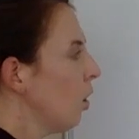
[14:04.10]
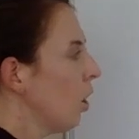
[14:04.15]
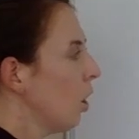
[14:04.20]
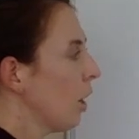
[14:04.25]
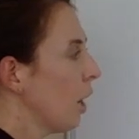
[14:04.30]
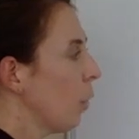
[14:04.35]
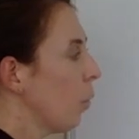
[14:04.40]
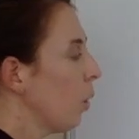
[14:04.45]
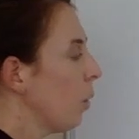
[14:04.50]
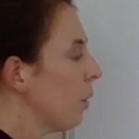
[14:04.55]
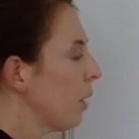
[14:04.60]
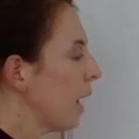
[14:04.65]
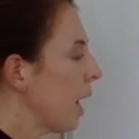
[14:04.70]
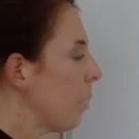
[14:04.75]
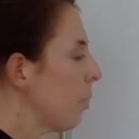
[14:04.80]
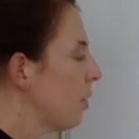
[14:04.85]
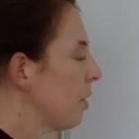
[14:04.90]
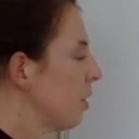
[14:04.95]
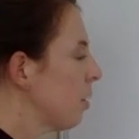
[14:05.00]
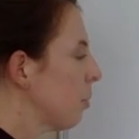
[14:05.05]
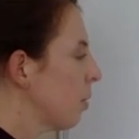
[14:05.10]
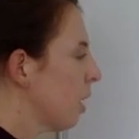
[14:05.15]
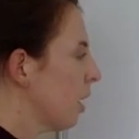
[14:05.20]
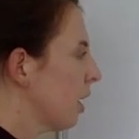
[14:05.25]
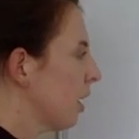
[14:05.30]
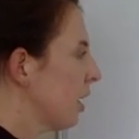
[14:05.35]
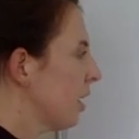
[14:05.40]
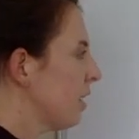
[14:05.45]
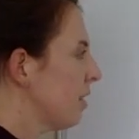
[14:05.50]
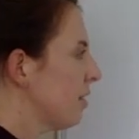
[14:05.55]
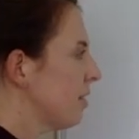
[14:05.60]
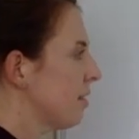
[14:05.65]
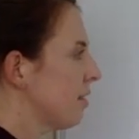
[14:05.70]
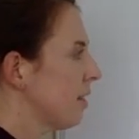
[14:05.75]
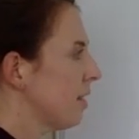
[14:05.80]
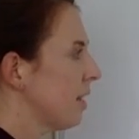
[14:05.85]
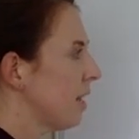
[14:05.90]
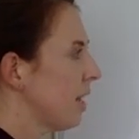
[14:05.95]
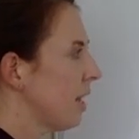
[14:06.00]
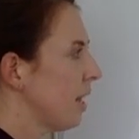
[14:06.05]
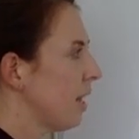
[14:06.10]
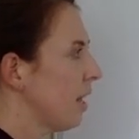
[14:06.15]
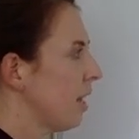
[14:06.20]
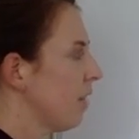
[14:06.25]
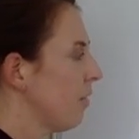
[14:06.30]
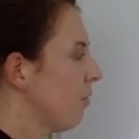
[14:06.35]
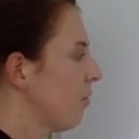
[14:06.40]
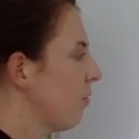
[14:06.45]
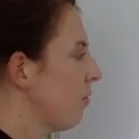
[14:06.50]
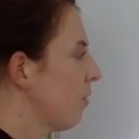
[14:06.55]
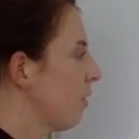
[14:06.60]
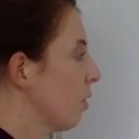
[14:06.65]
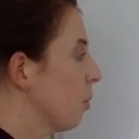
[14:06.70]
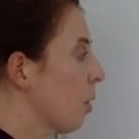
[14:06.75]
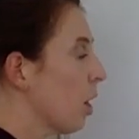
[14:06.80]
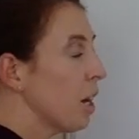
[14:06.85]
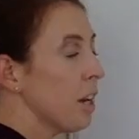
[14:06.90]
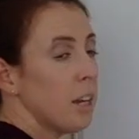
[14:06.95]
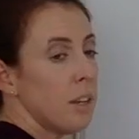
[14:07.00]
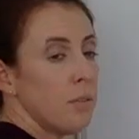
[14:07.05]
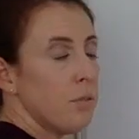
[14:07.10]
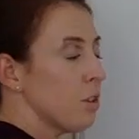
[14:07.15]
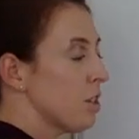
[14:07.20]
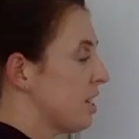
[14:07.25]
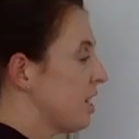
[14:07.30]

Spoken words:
Okay, what would happen in the market if the market for